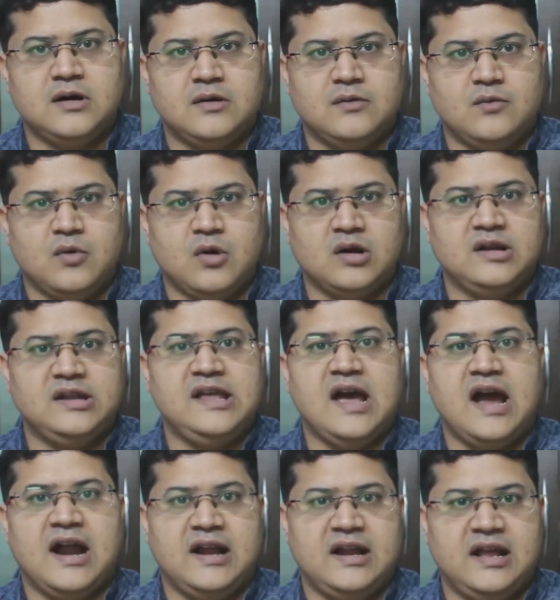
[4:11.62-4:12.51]
what
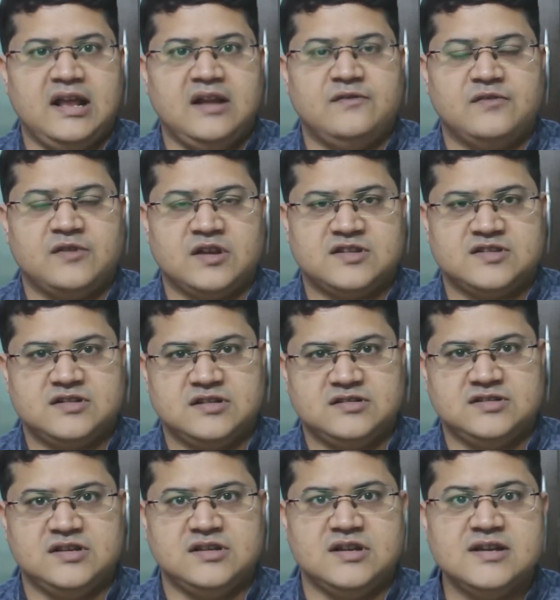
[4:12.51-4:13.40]
the IT
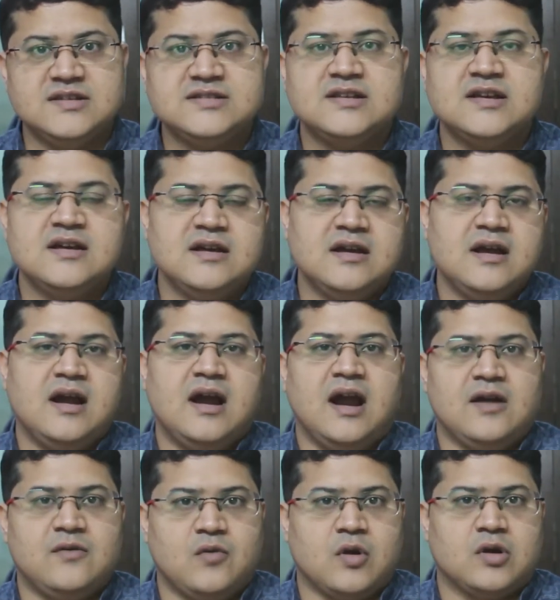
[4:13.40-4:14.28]
infrastructure is
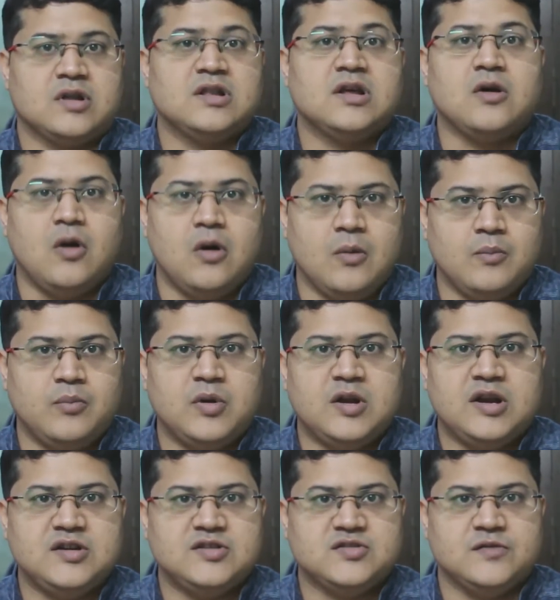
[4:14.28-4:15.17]
and what are the
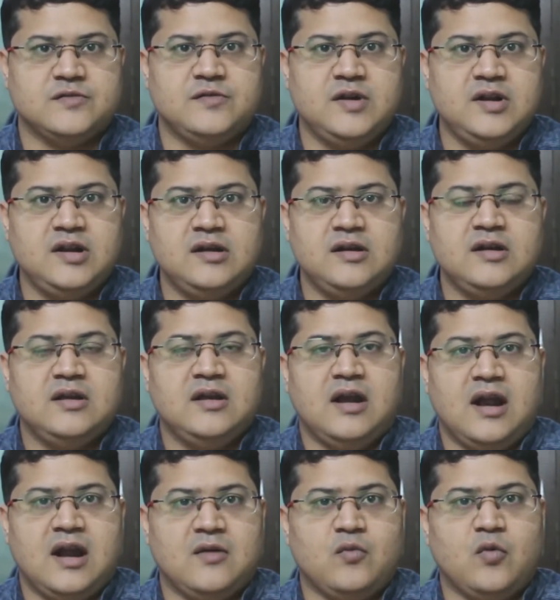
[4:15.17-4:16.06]
components of it
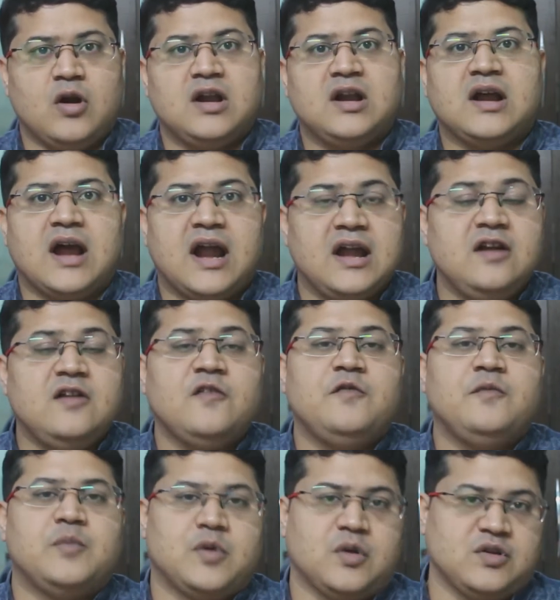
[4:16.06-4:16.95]
and what kind
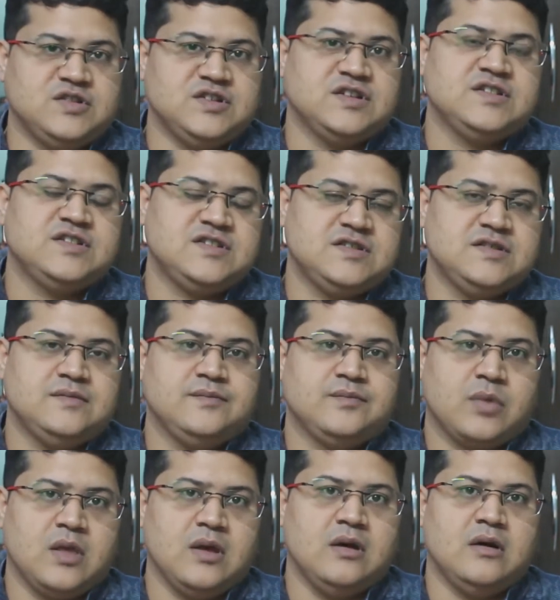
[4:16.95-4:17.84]
of
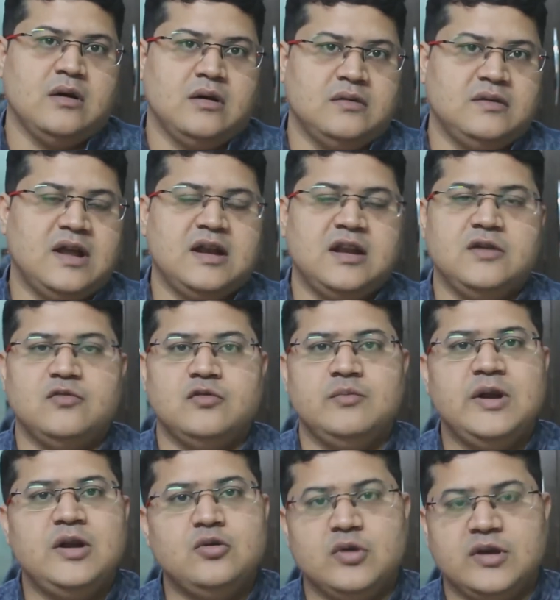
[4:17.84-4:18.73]
projects that you
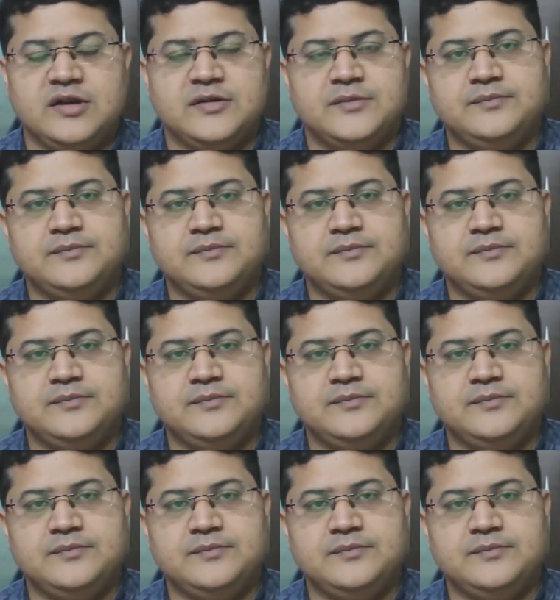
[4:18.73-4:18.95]
would be doing.